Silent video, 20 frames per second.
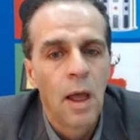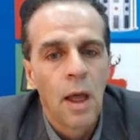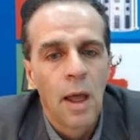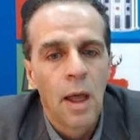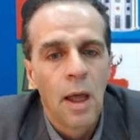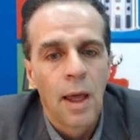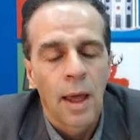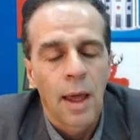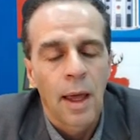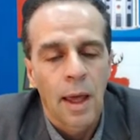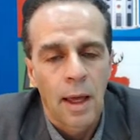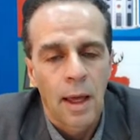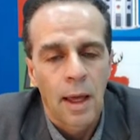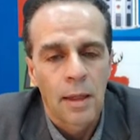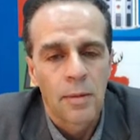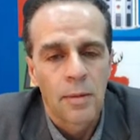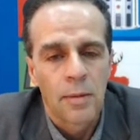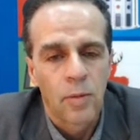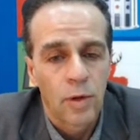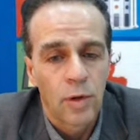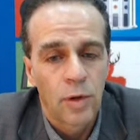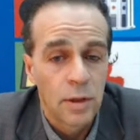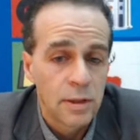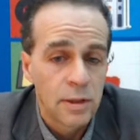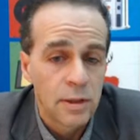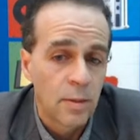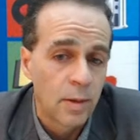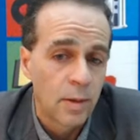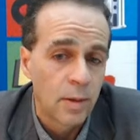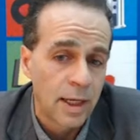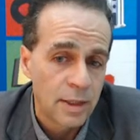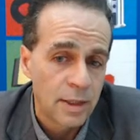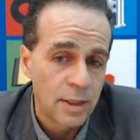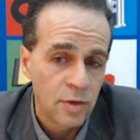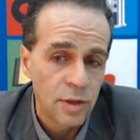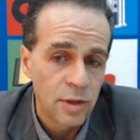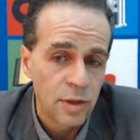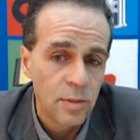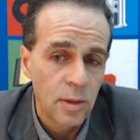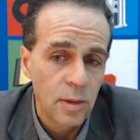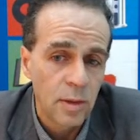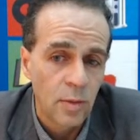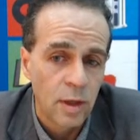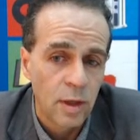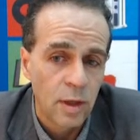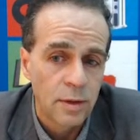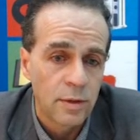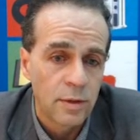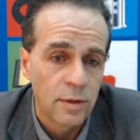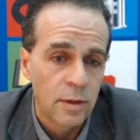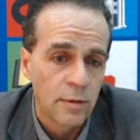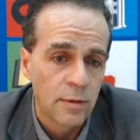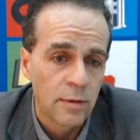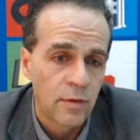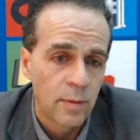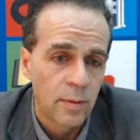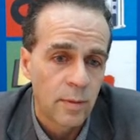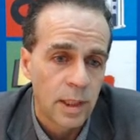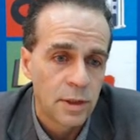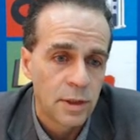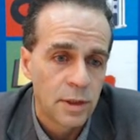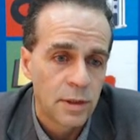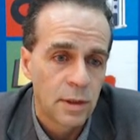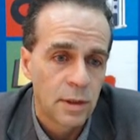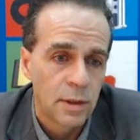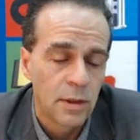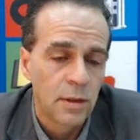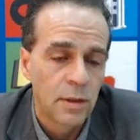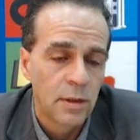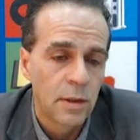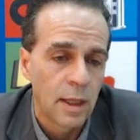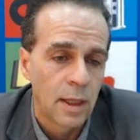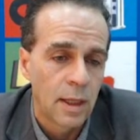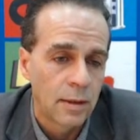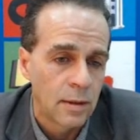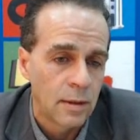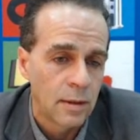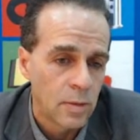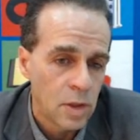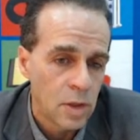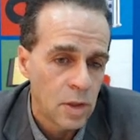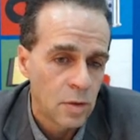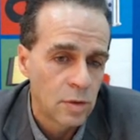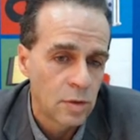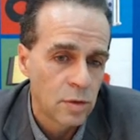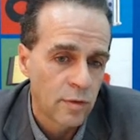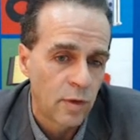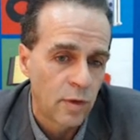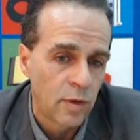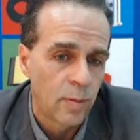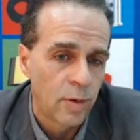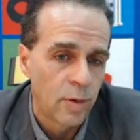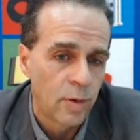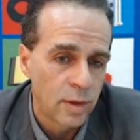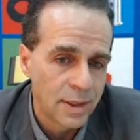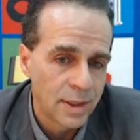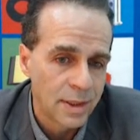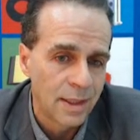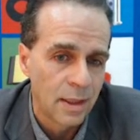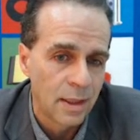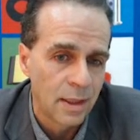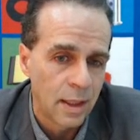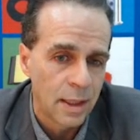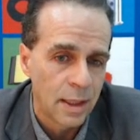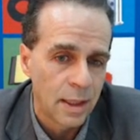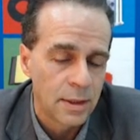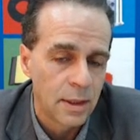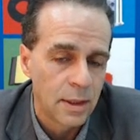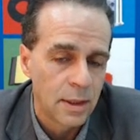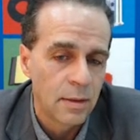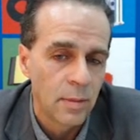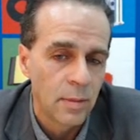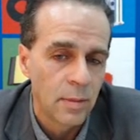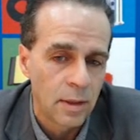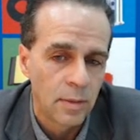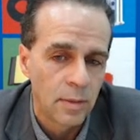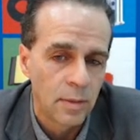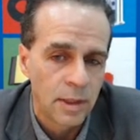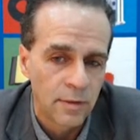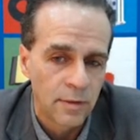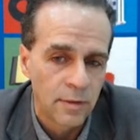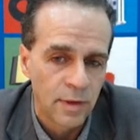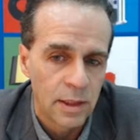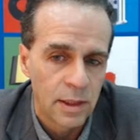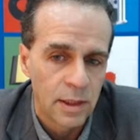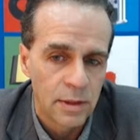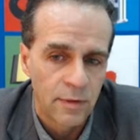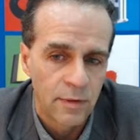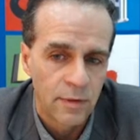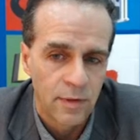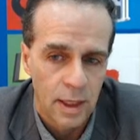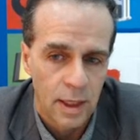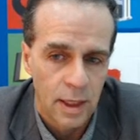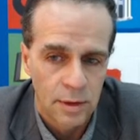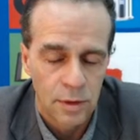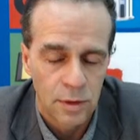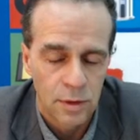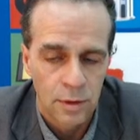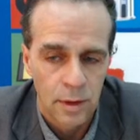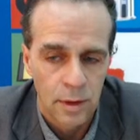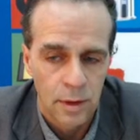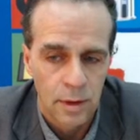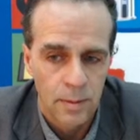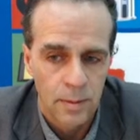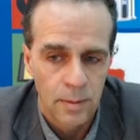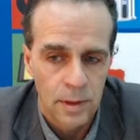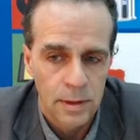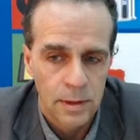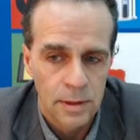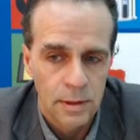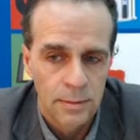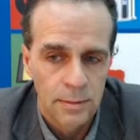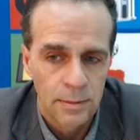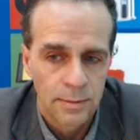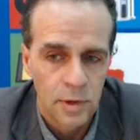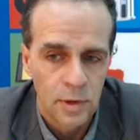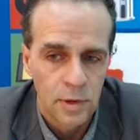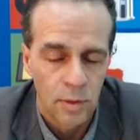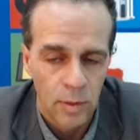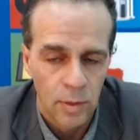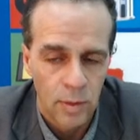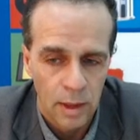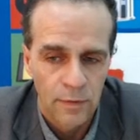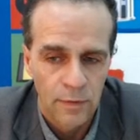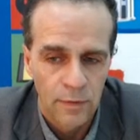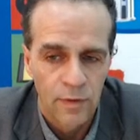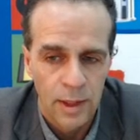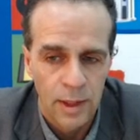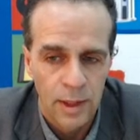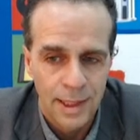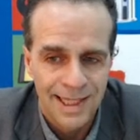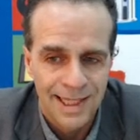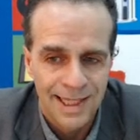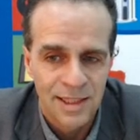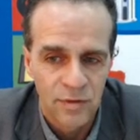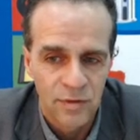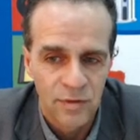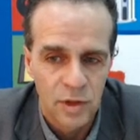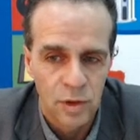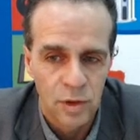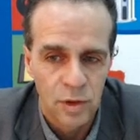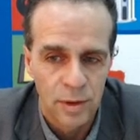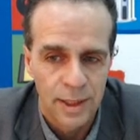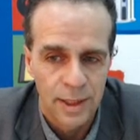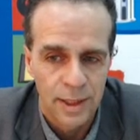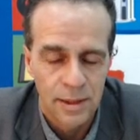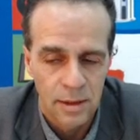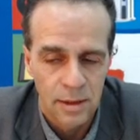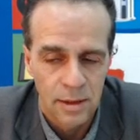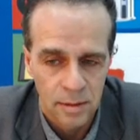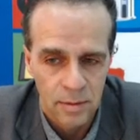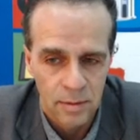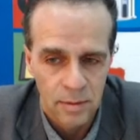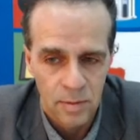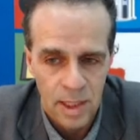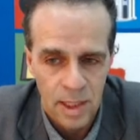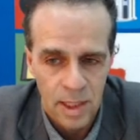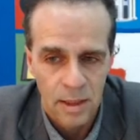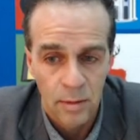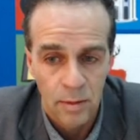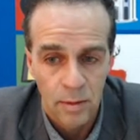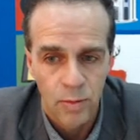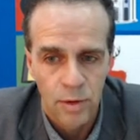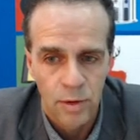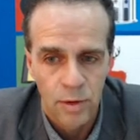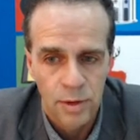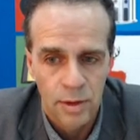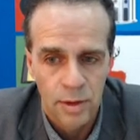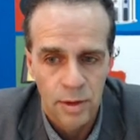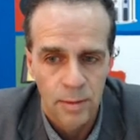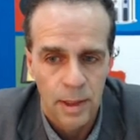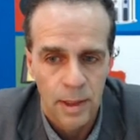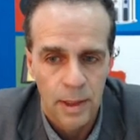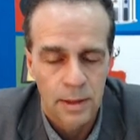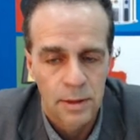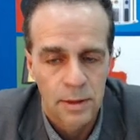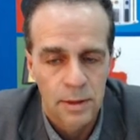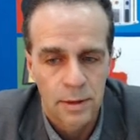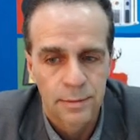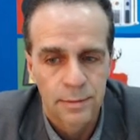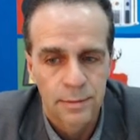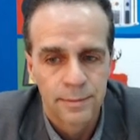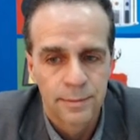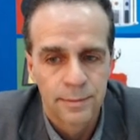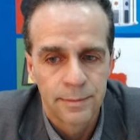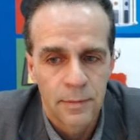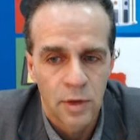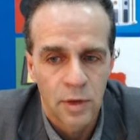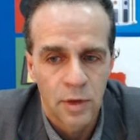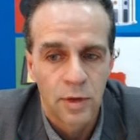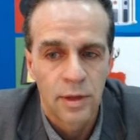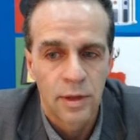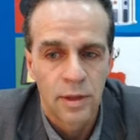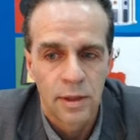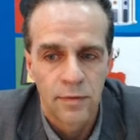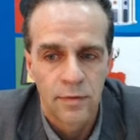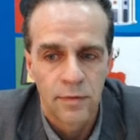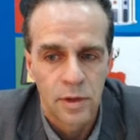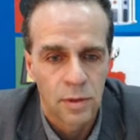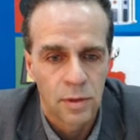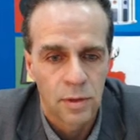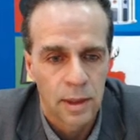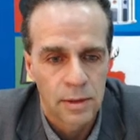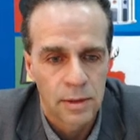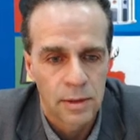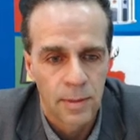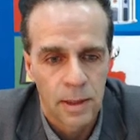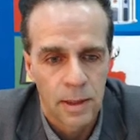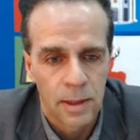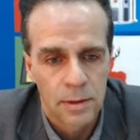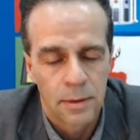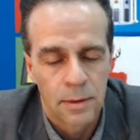And importantly, supplies treatment monitoring information that can be used for personalizing minimally invasive cancer therapies. So modifying, individualizing, making personal medicine or individualized medicine.